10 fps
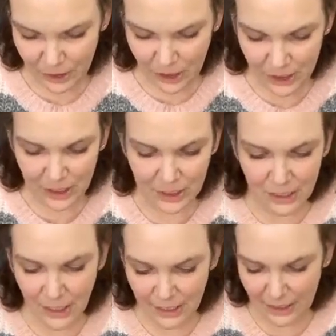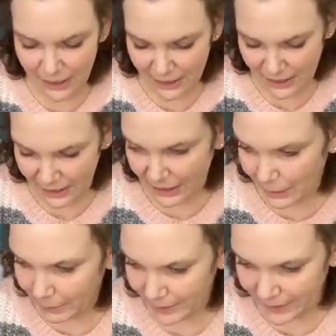Just the tiniest
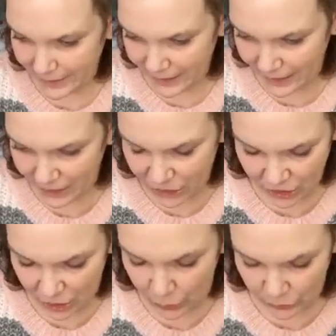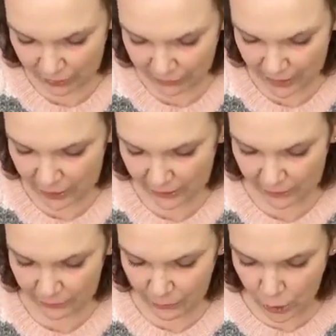little bit. And just glue that right on
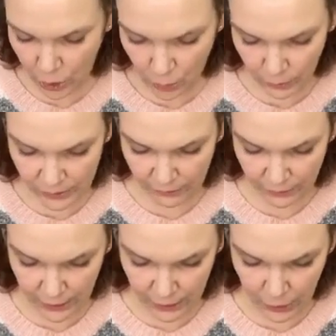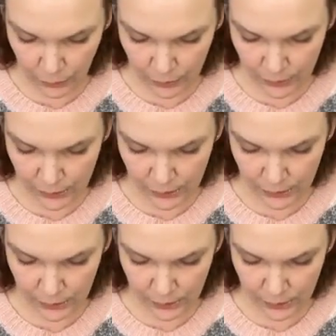there. No one's even going to notice.